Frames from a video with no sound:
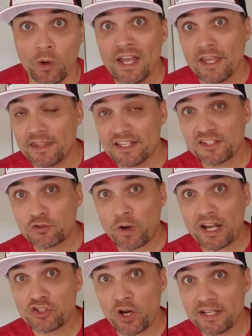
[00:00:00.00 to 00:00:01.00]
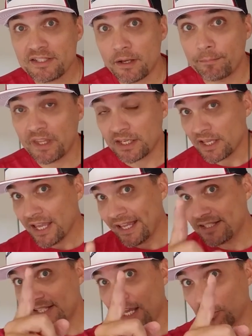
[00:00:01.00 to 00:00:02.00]
This is where I try something and
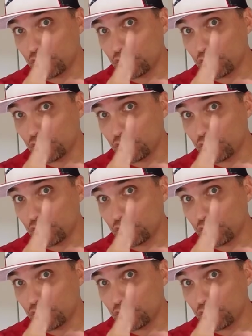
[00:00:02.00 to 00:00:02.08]
tell